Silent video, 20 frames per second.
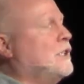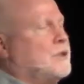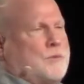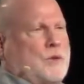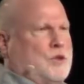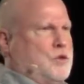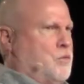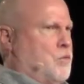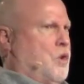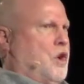it's
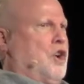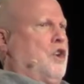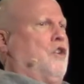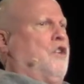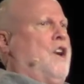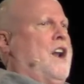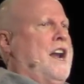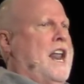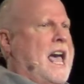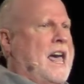because we're a
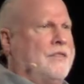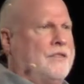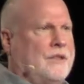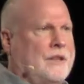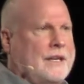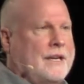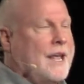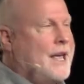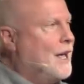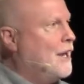great
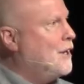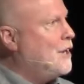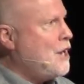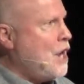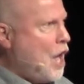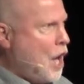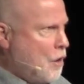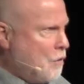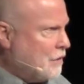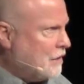athlete.
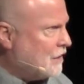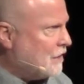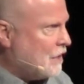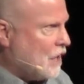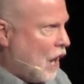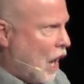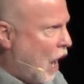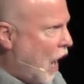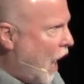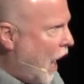No, it's
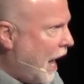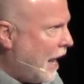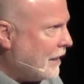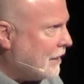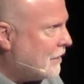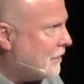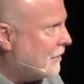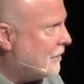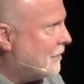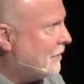
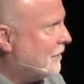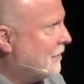not.